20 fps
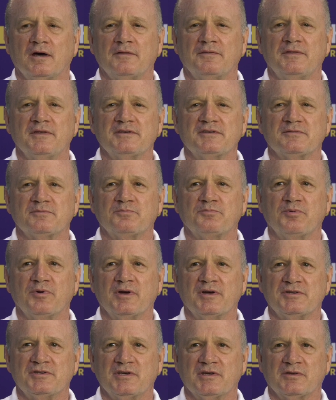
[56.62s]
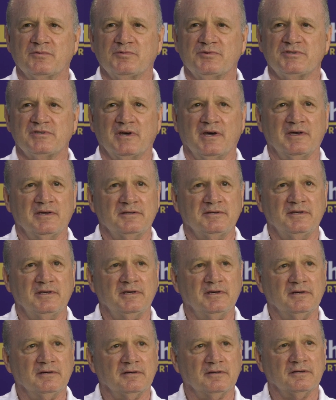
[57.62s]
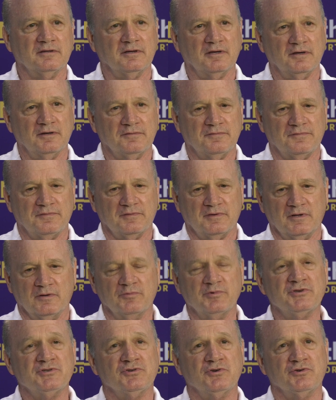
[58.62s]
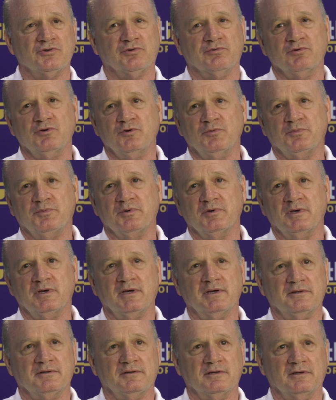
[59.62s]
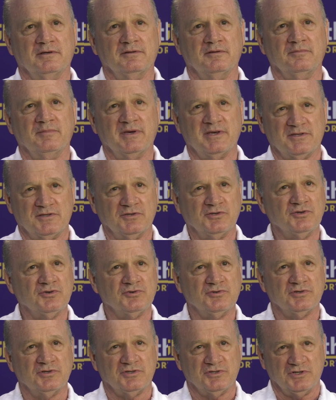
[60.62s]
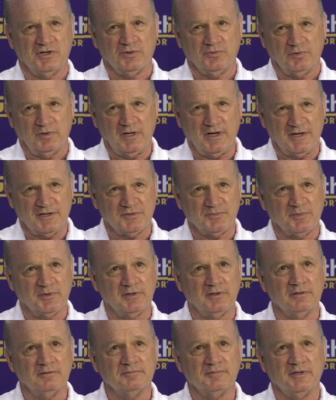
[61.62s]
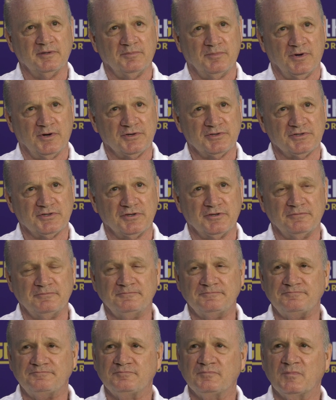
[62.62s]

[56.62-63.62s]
This project was the idea of a research group at uh, the Massachusetts General Hospital in Boston.